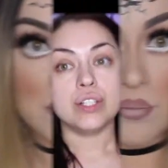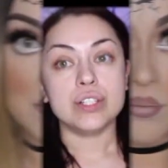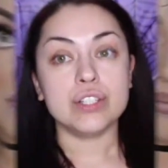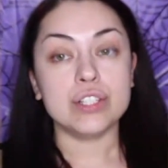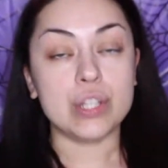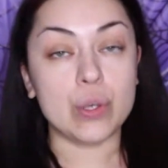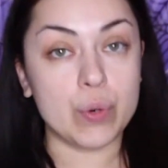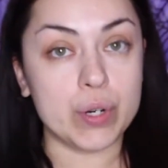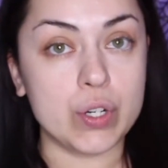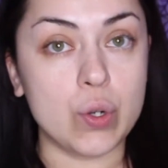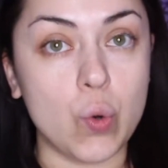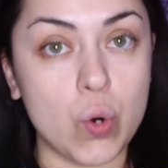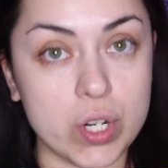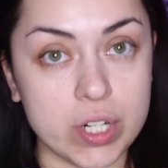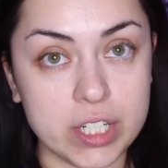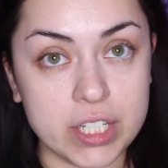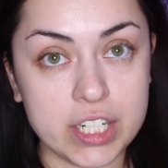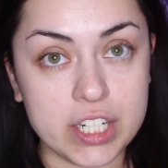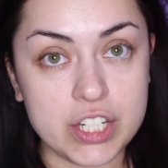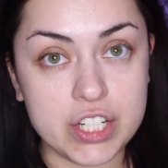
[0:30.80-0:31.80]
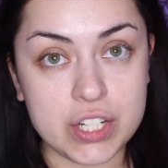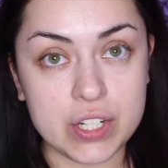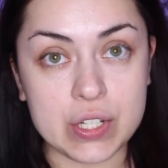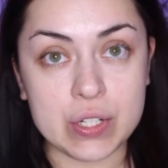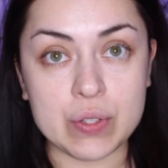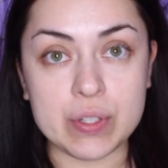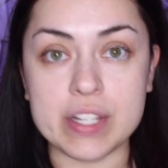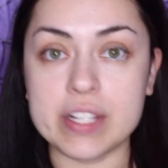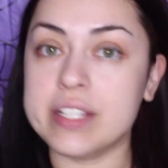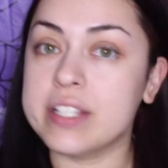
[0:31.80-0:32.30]
So in order to
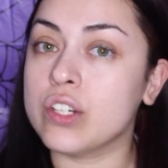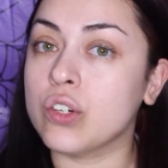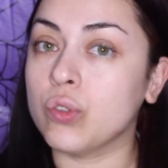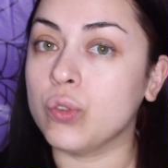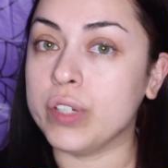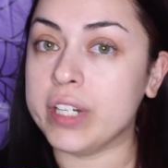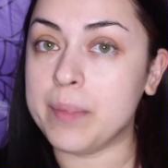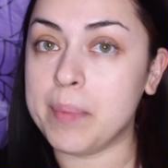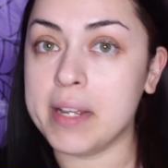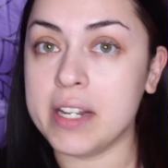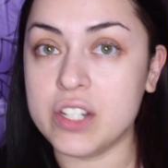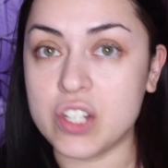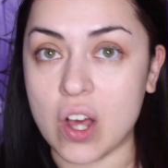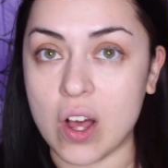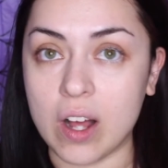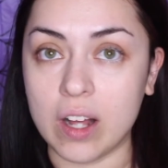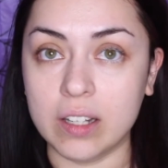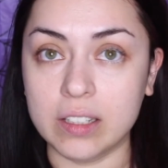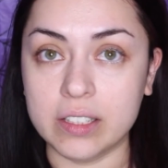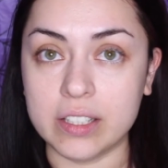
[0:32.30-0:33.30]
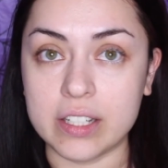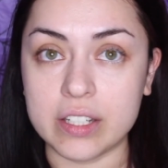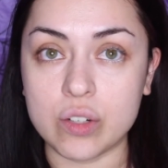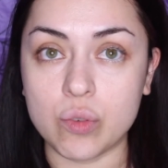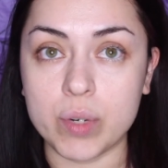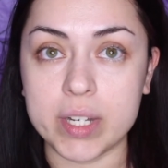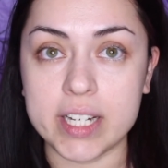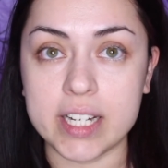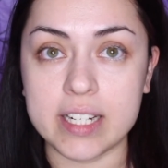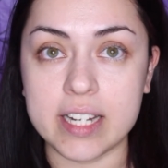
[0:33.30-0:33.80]
do this creepy doll look,
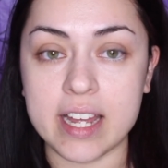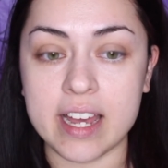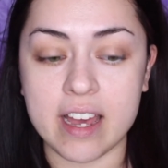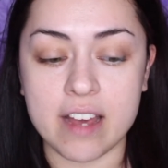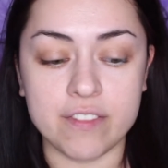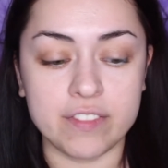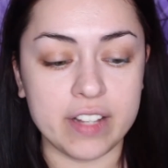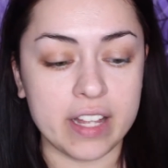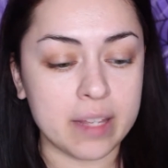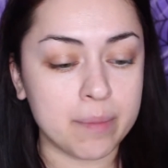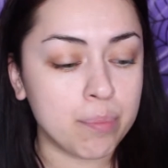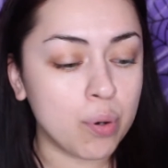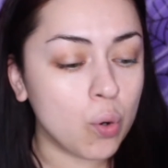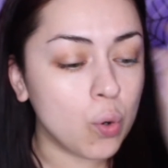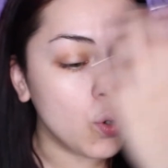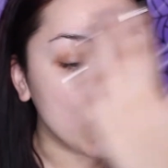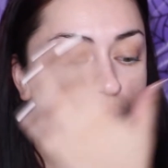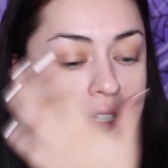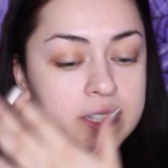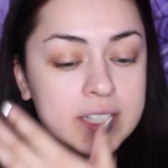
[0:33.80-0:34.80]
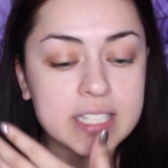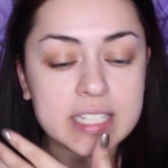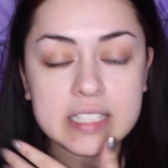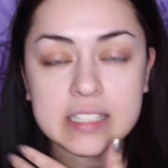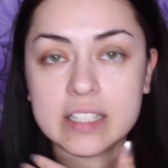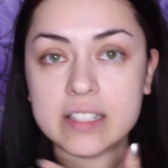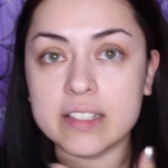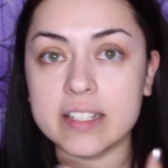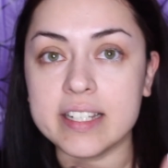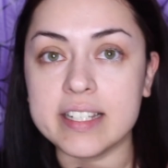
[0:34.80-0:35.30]
we need to have like porcelain
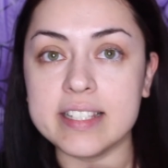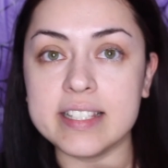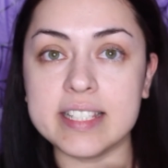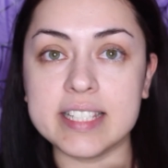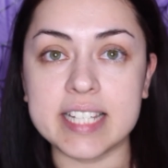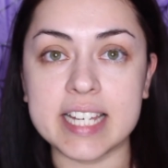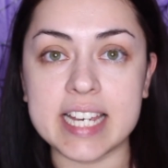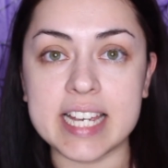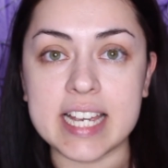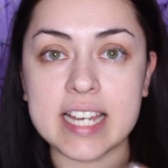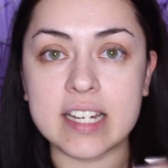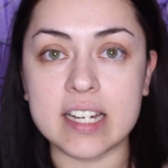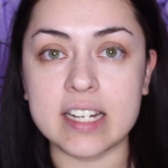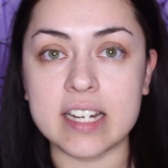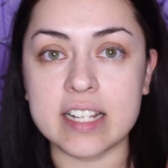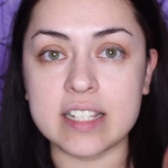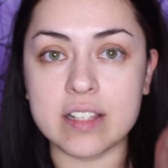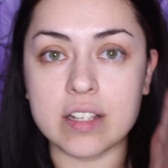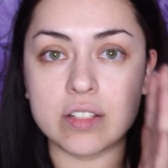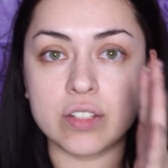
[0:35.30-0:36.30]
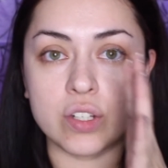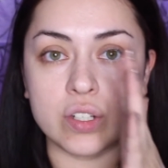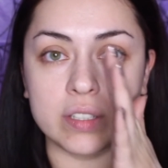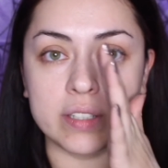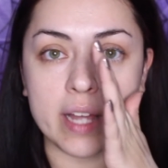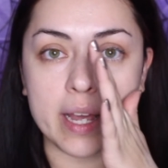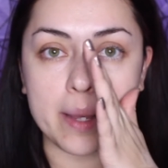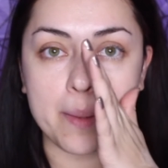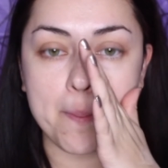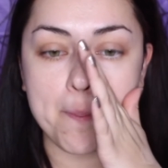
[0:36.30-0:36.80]
looking skin. It needs to look
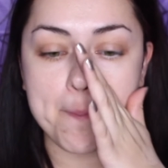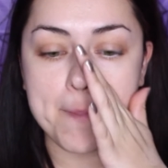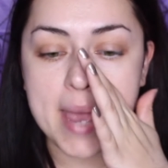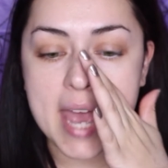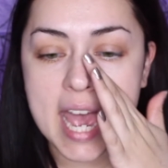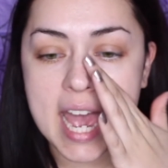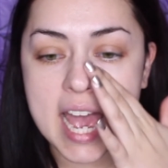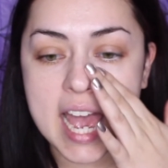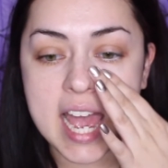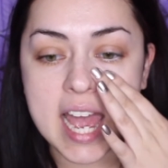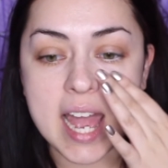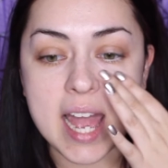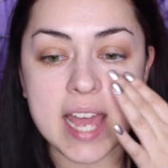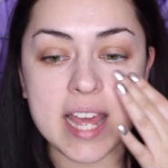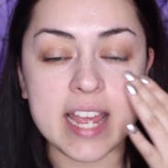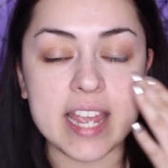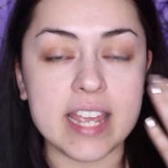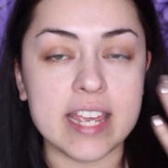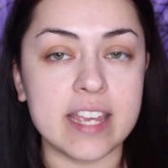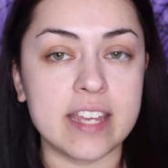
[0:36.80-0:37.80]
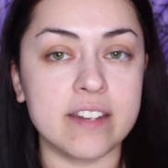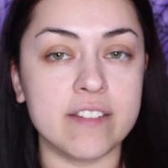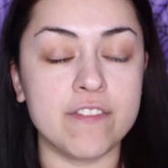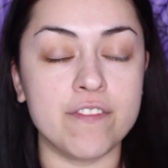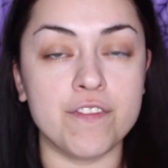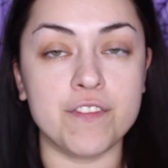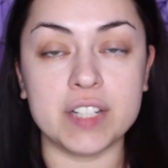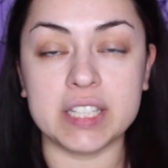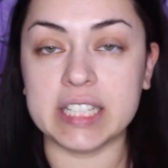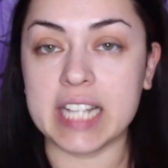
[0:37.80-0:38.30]
like matte and
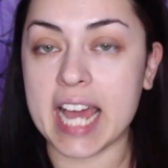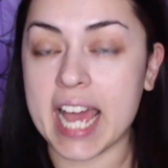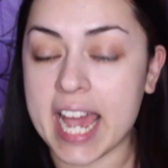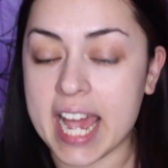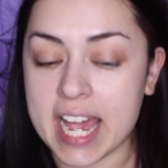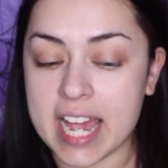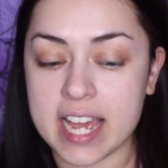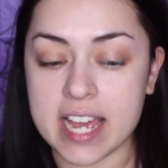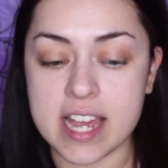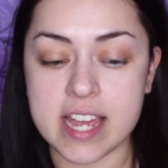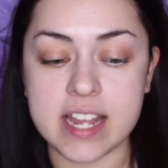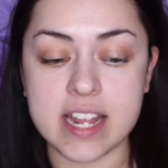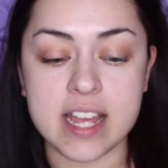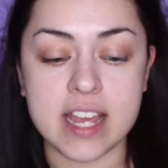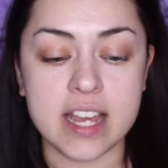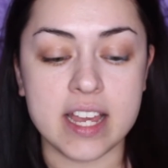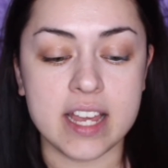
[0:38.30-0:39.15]
flat